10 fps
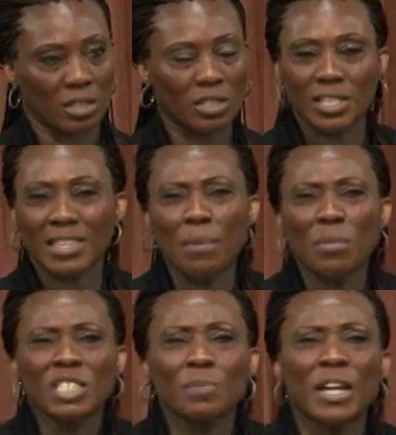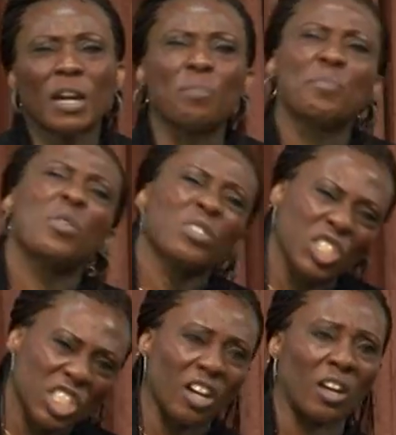You see, there must be a
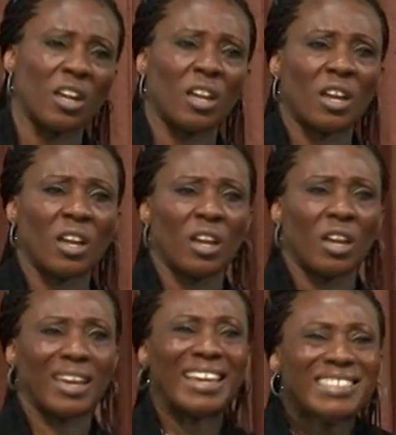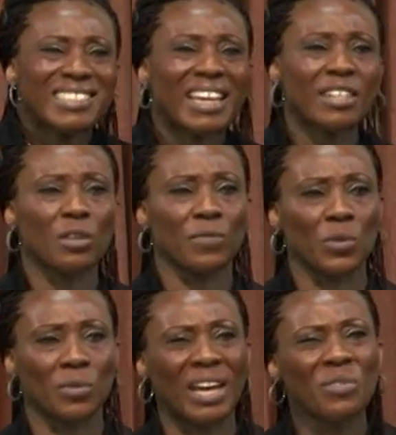posture inside of
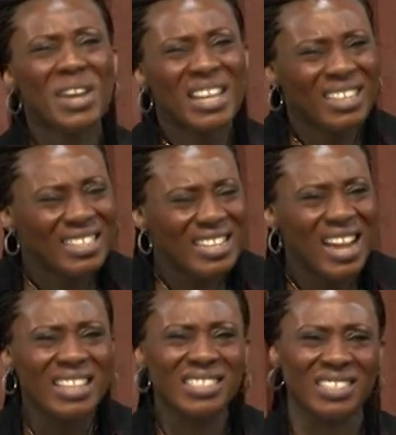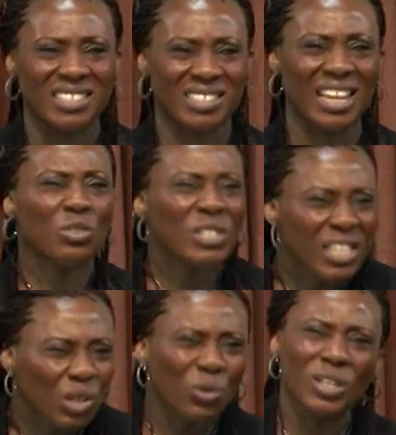you that recognizes that you
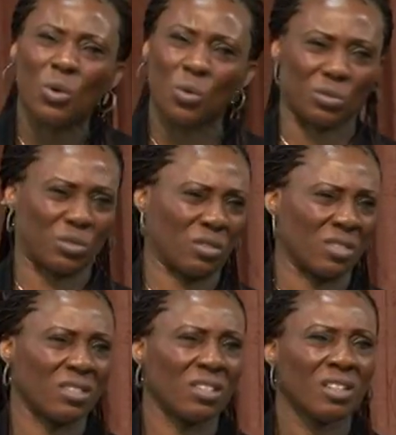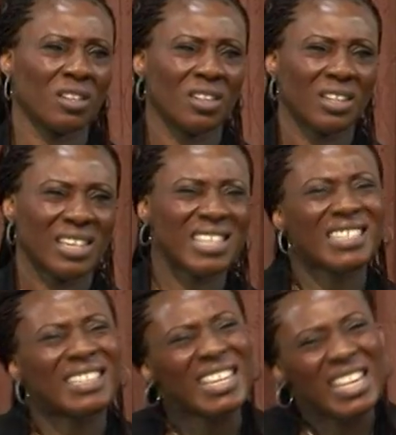need the Holy Ghost. Yeah. It's
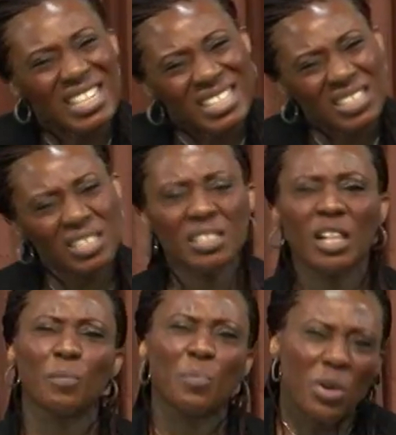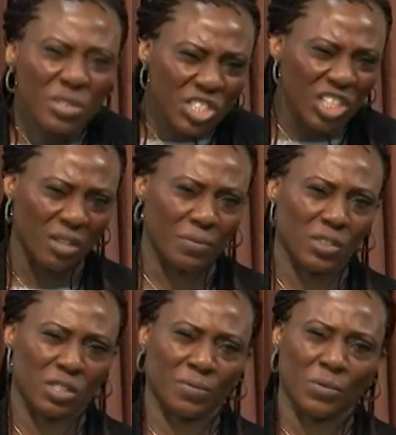an internal posture,
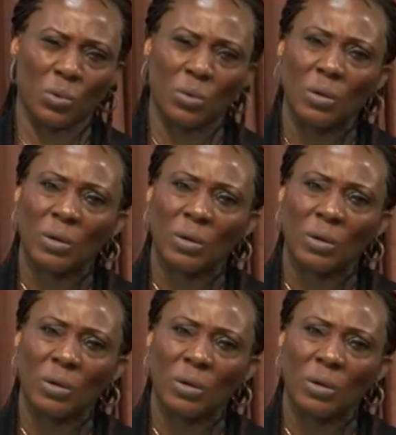first of all.